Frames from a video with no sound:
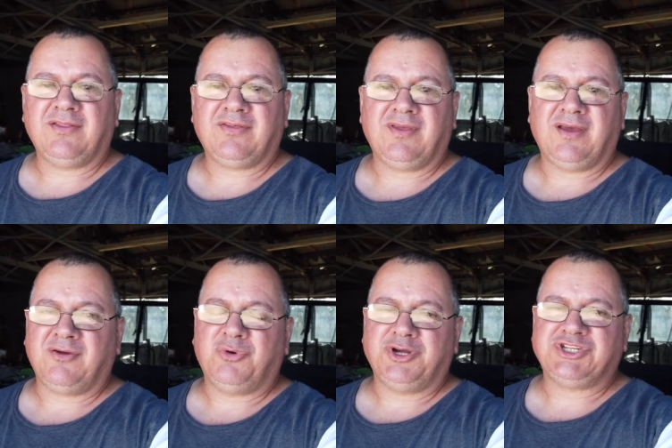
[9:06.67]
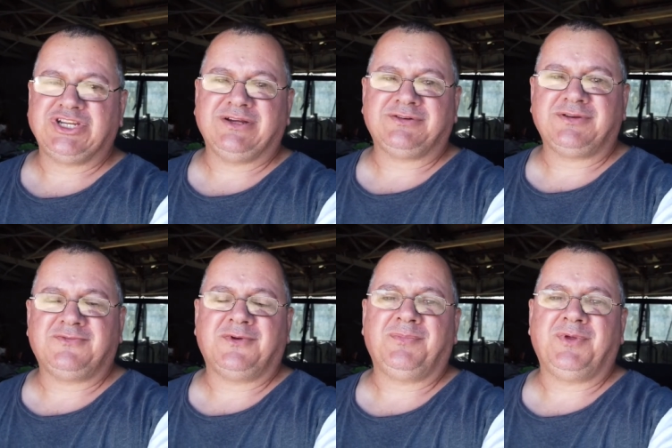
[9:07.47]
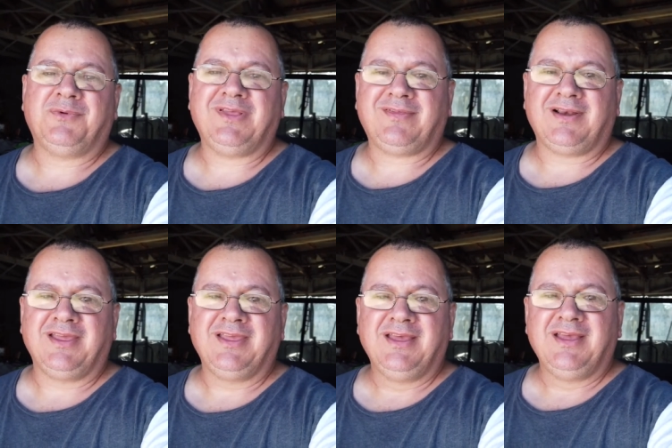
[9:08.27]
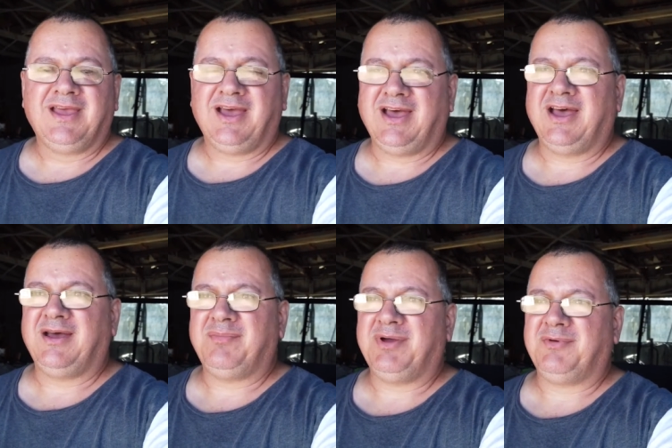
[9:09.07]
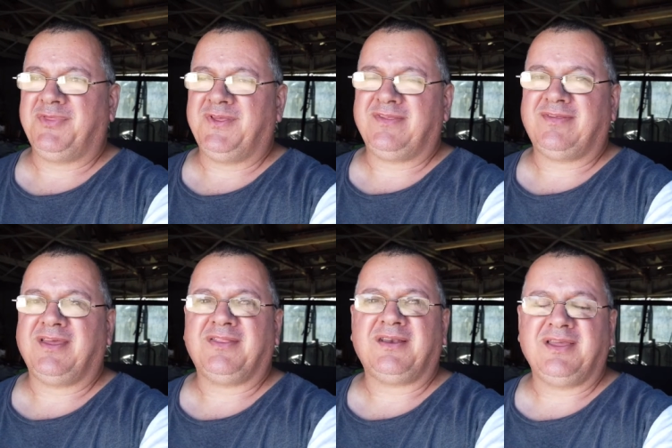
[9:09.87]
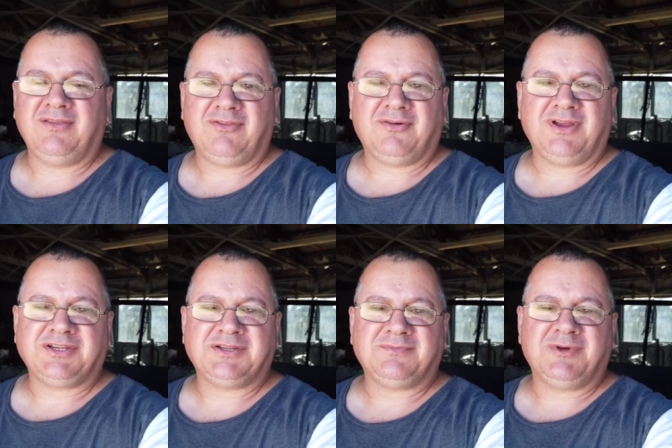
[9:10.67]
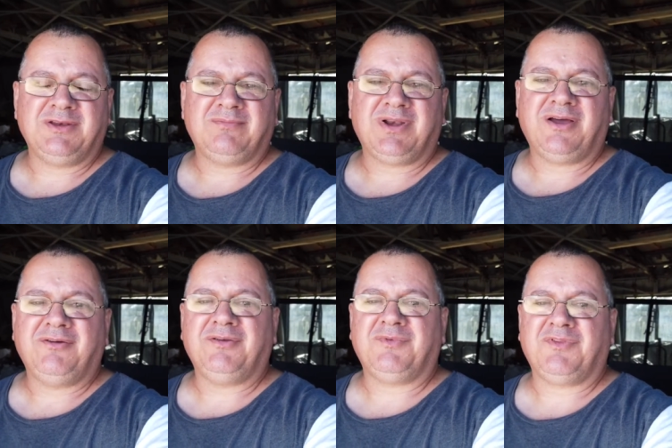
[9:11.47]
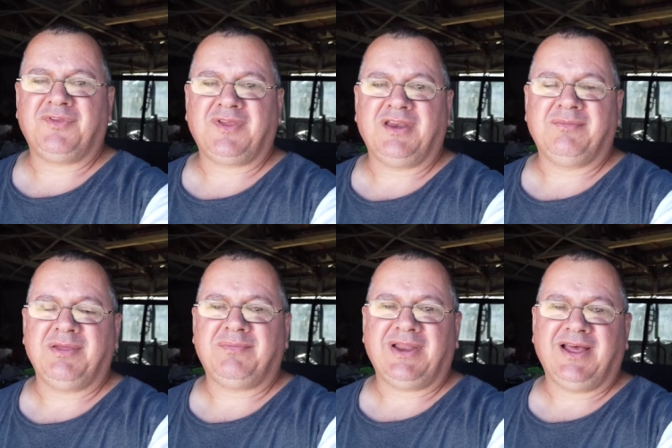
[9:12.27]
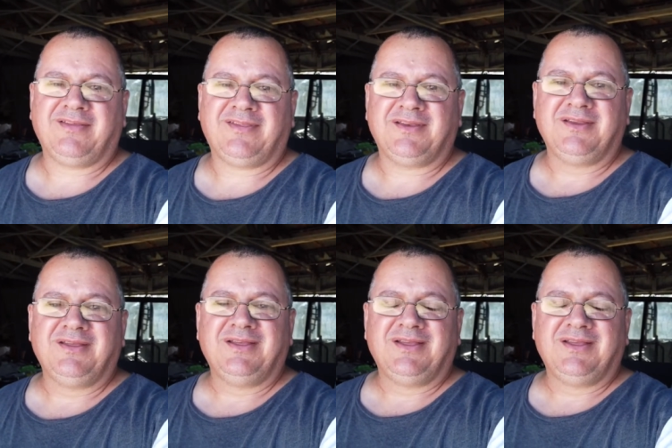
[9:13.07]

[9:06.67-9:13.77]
It's uh, quite sheltered from the westerly. Uh, but with this southerly direction wind blowing, it's just going to be blasted.